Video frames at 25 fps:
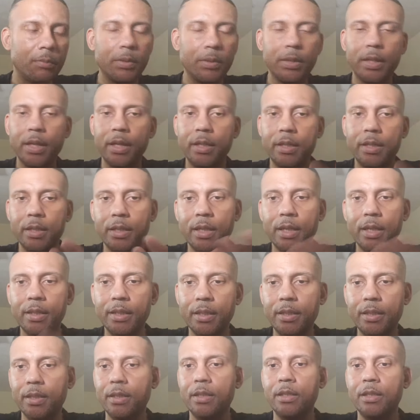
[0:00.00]
and they're
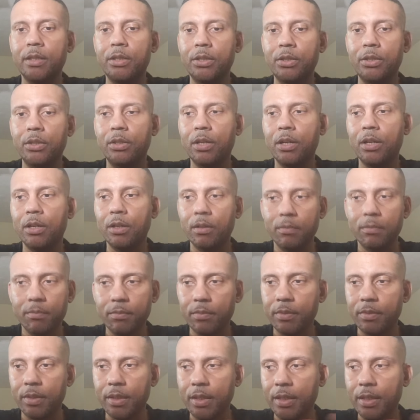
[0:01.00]
connected to this third
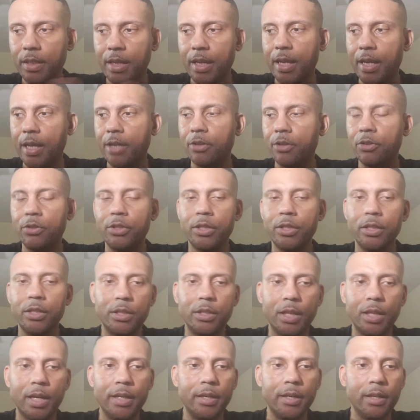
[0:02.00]
energies
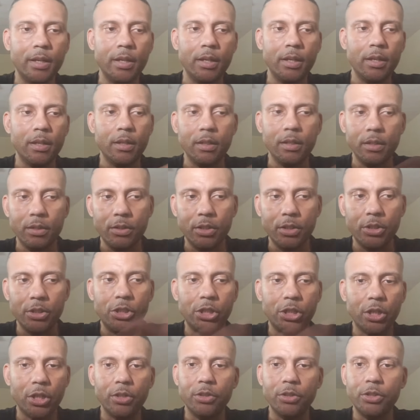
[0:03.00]
like the
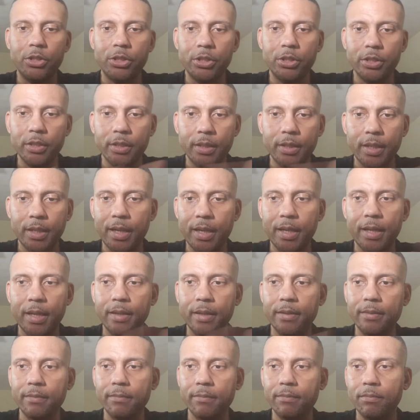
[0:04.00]
church
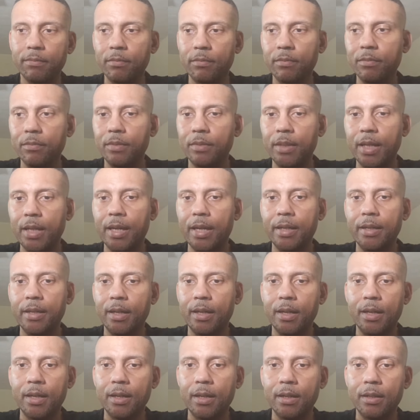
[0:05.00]
and that
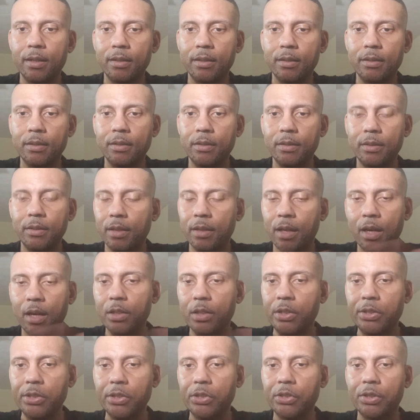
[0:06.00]
all
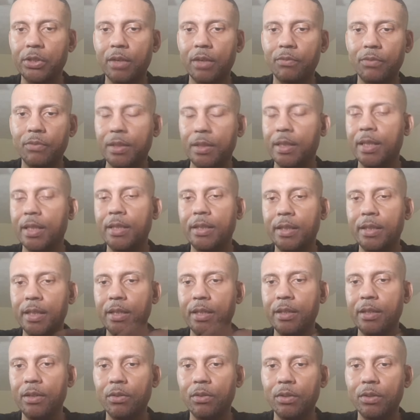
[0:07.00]
the stuff that they
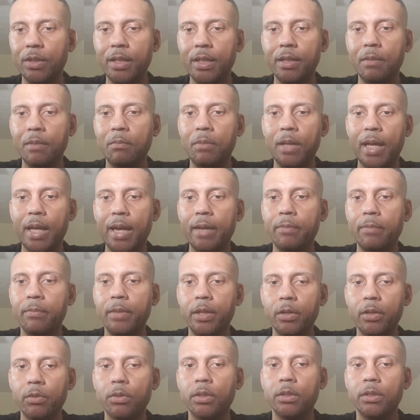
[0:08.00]
see in the black
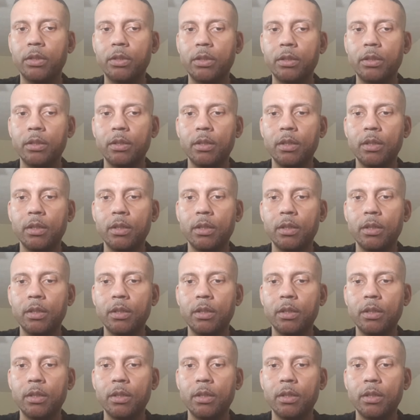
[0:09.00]
mirrors,